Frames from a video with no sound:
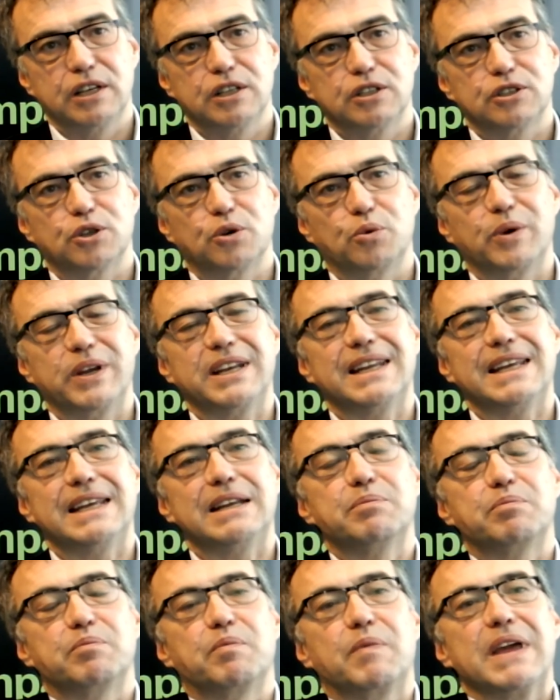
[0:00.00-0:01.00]
So we
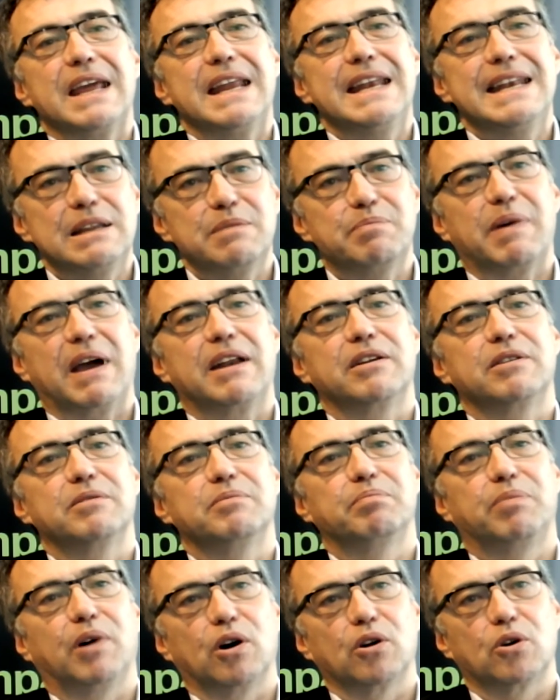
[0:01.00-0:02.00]
need
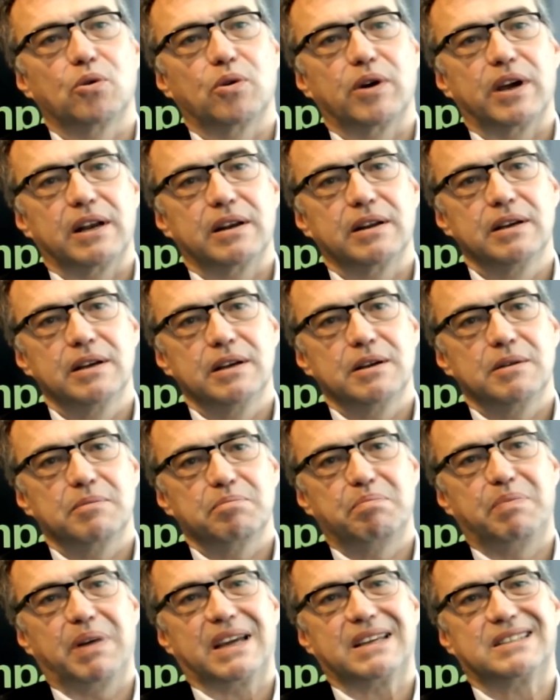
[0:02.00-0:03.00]
independent borrowing
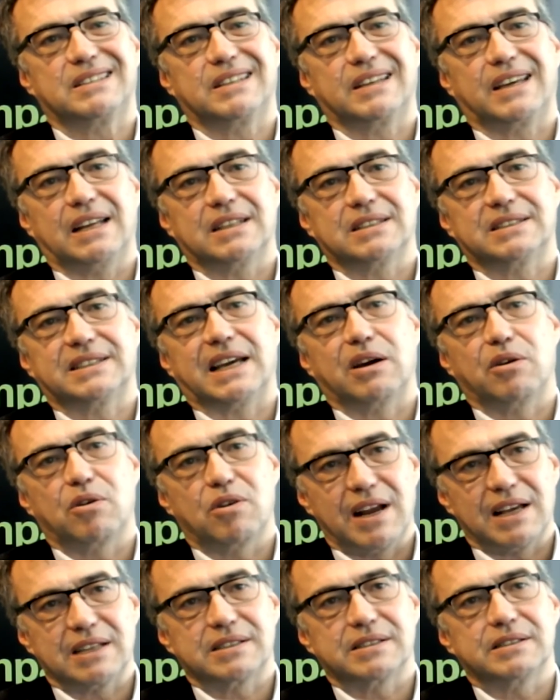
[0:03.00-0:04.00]
based against our
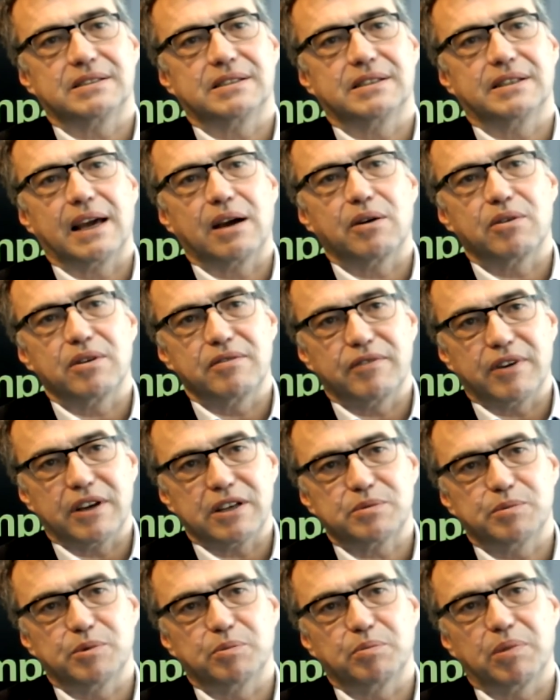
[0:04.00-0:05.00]
assets and our
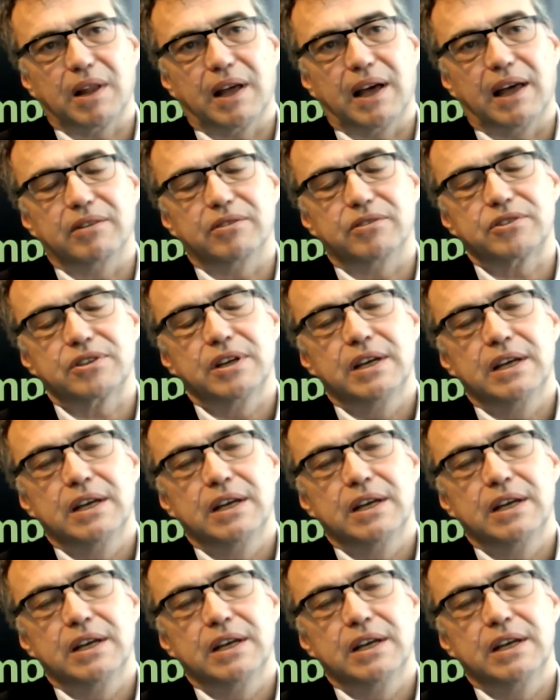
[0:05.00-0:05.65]
investment plans.